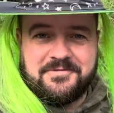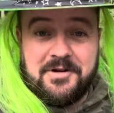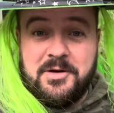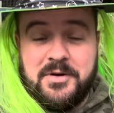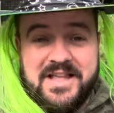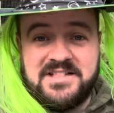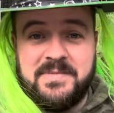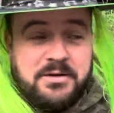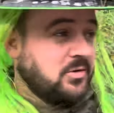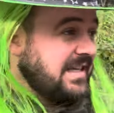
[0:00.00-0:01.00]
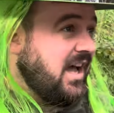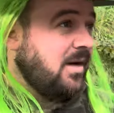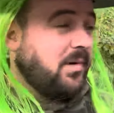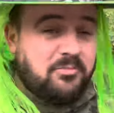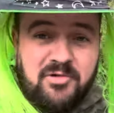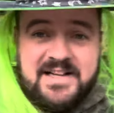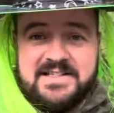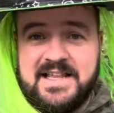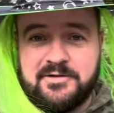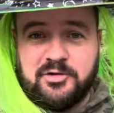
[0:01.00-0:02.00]
Right, well, that's me all set up. I'm ready to
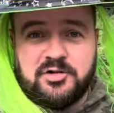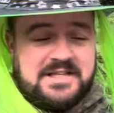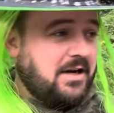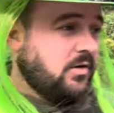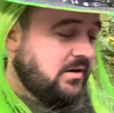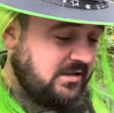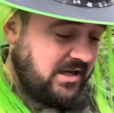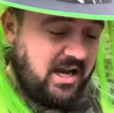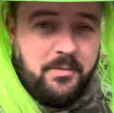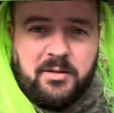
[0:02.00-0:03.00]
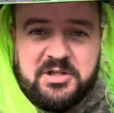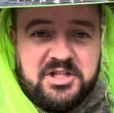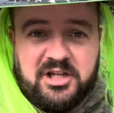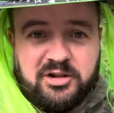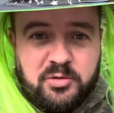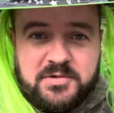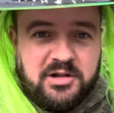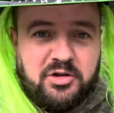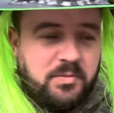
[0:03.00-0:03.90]
get the rods out. I'm just going to loop to loop